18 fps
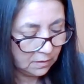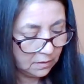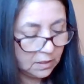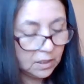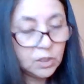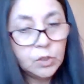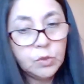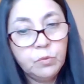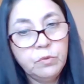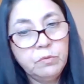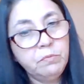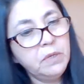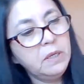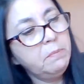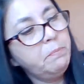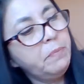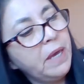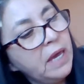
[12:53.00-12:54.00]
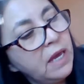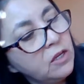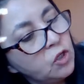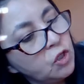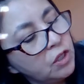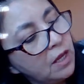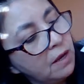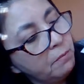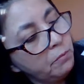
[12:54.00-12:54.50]
this would be
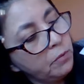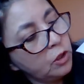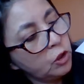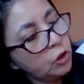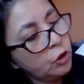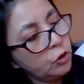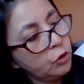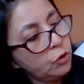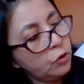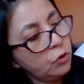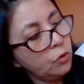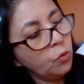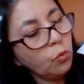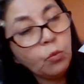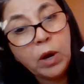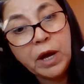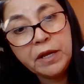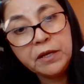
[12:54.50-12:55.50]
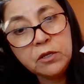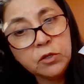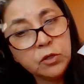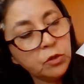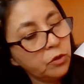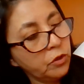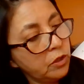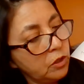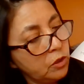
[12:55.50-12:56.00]
page number 1.
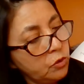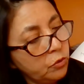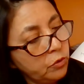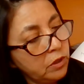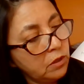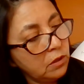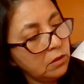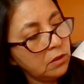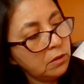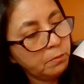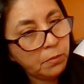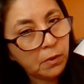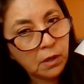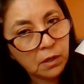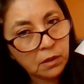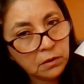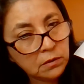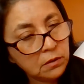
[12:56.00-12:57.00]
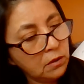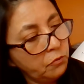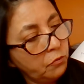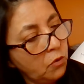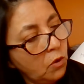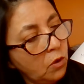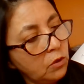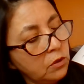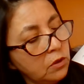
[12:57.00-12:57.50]
You're gonna do it on the bottom
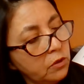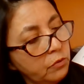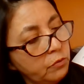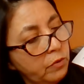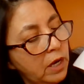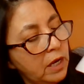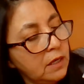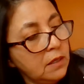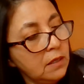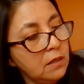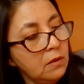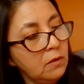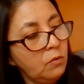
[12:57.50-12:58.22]
or on the right.